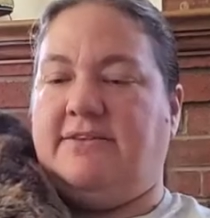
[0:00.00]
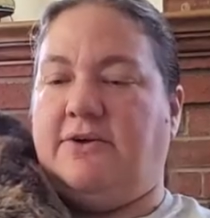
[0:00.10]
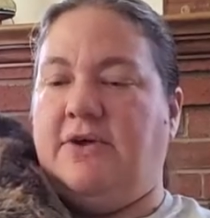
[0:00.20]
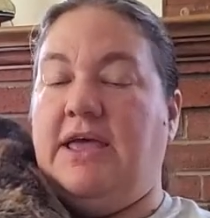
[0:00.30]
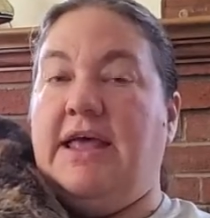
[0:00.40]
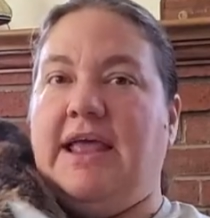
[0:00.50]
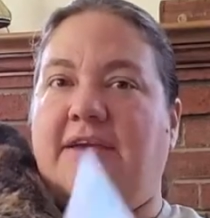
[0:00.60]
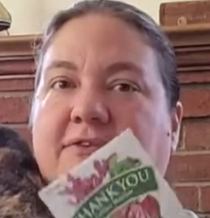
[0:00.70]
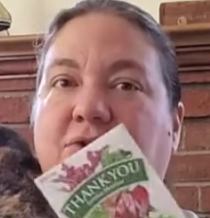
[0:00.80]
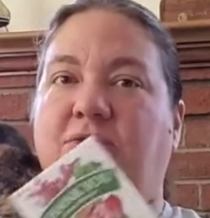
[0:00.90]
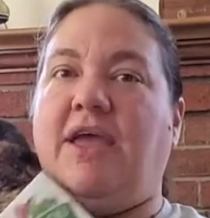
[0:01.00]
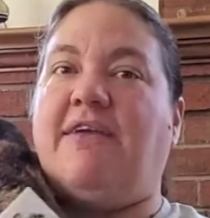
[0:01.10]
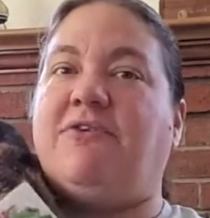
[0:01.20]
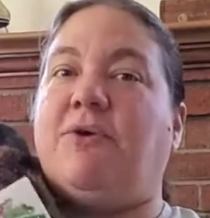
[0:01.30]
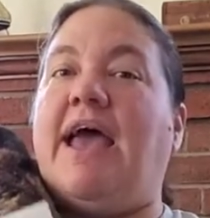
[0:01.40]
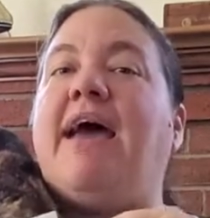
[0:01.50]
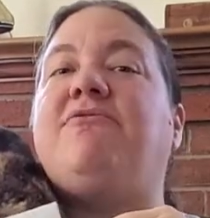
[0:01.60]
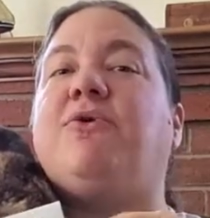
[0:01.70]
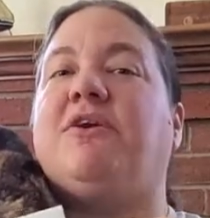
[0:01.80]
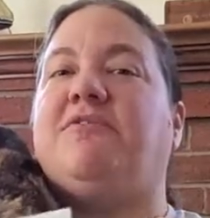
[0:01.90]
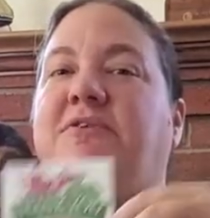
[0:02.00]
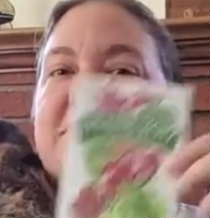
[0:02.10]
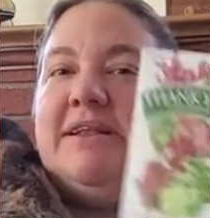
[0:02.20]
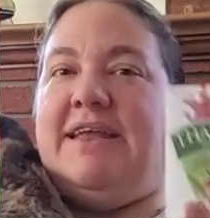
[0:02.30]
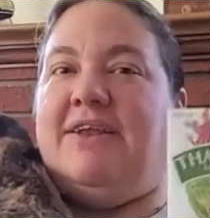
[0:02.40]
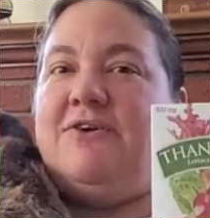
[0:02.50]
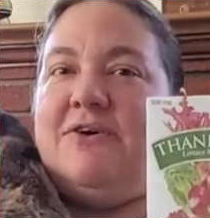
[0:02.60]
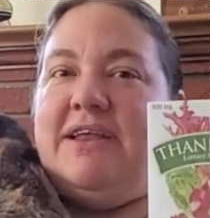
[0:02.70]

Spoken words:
So if you have ordered from Botanical